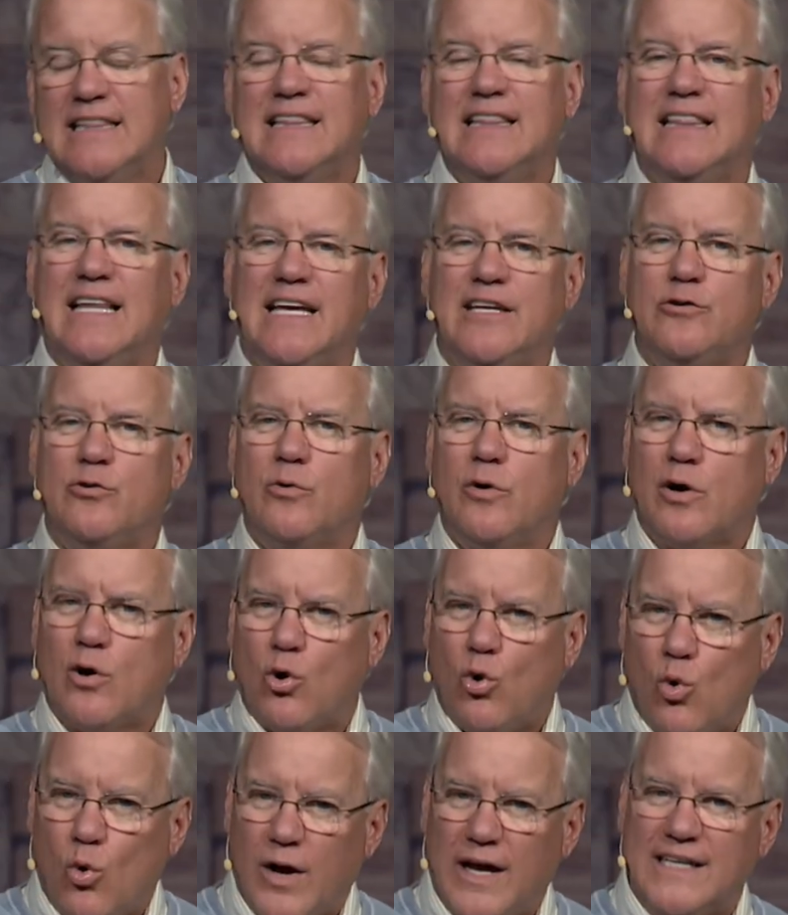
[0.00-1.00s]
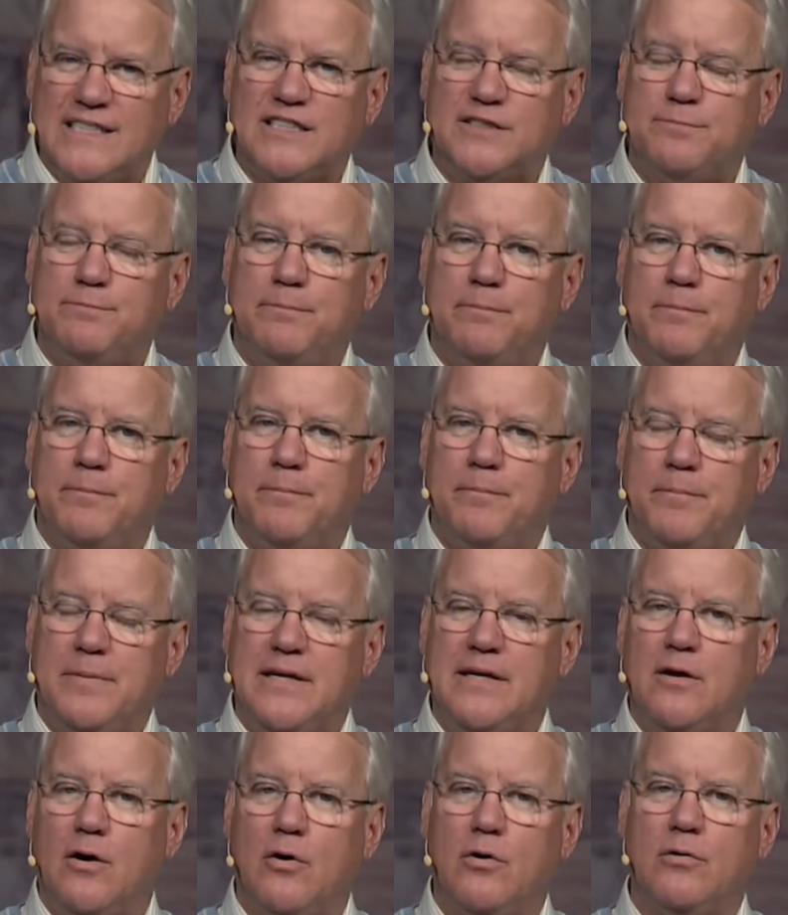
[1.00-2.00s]
"let your requests
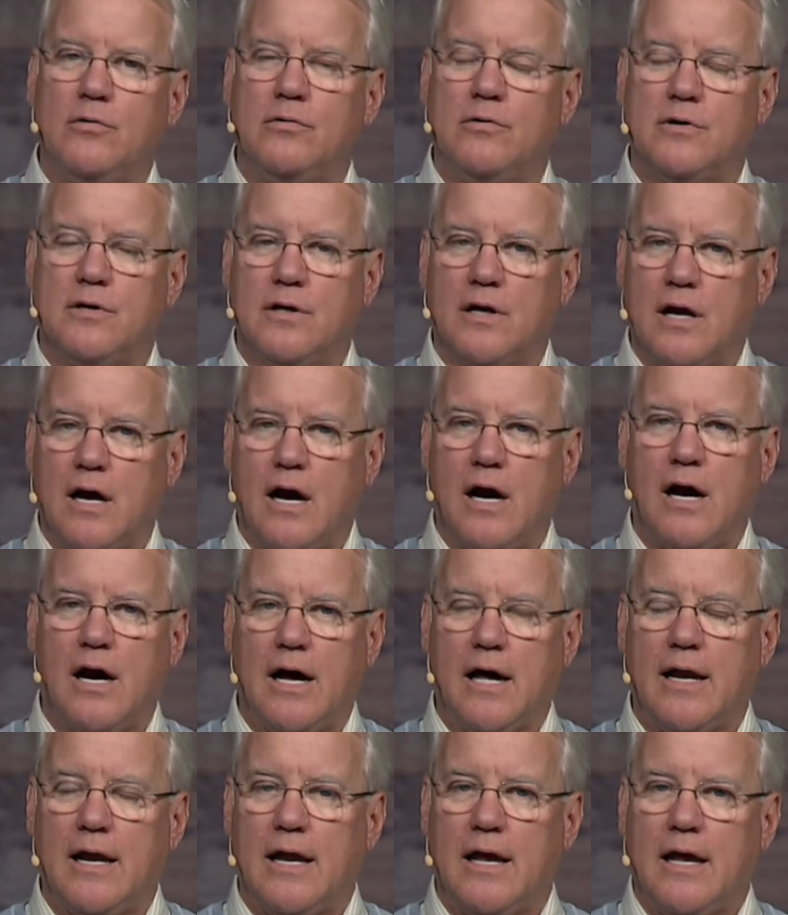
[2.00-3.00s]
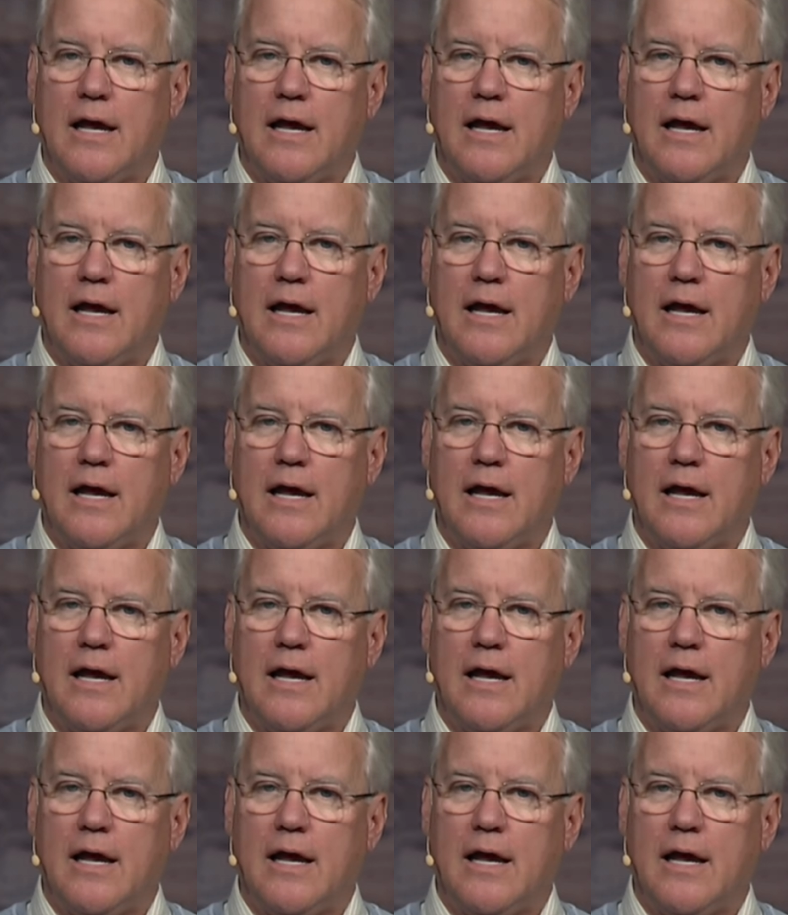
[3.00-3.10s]
be known to God."